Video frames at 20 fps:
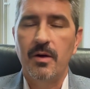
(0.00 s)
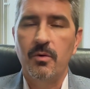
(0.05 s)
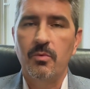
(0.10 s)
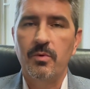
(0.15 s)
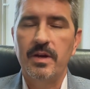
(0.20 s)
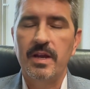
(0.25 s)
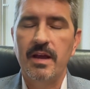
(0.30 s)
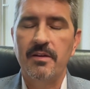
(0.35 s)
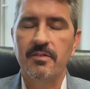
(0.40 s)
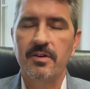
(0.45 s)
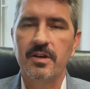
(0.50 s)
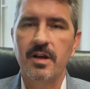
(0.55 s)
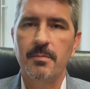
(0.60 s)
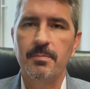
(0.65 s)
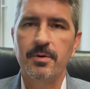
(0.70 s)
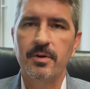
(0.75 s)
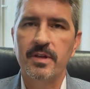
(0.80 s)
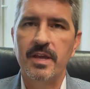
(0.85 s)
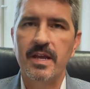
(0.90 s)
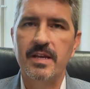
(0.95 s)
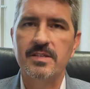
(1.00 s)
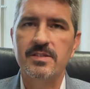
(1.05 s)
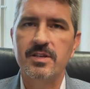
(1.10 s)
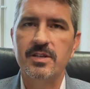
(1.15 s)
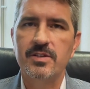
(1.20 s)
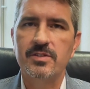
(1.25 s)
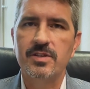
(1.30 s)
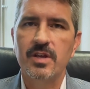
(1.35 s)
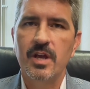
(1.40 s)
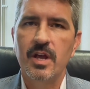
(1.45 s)
We have a couple of
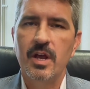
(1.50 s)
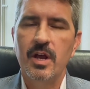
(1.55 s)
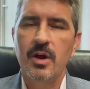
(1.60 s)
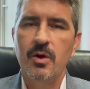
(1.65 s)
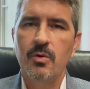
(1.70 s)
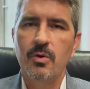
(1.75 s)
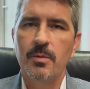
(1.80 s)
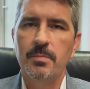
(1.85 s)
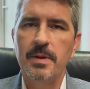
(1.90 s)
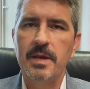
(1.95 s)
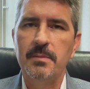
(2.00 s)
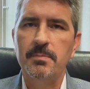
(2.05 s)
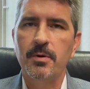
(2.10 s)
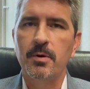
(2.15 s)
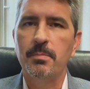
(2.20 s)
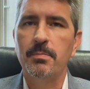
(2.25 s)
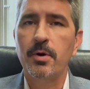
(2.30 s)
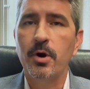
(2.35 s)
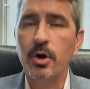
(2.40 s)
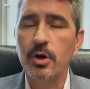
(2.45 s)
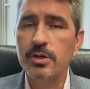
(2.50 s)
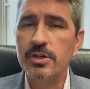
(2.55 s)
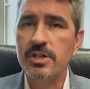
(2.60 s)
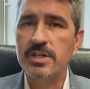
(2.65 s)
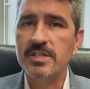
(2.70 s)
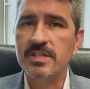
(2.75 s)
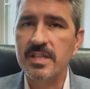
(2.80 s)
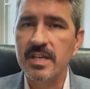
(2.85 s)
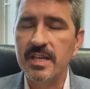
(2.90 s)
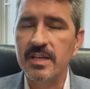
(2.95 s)
cases where people
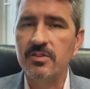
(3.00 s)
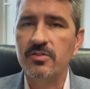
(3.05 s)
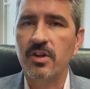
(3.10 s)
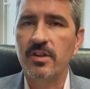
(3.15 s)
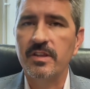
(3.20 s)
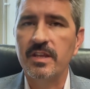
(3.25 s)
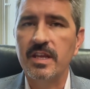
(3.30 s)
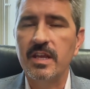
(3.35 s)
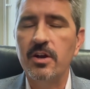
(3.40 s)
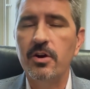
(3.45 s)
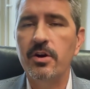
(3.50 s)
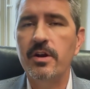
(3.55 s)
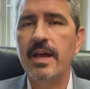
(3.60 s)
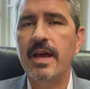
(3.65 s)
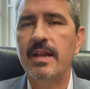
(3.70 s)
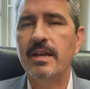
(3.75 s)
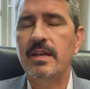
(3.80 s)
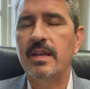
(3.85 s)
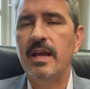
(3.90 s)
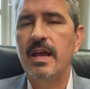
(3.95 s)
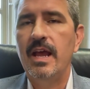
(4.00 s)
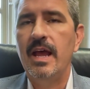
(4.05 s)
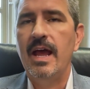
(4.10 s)
purchased things on the internet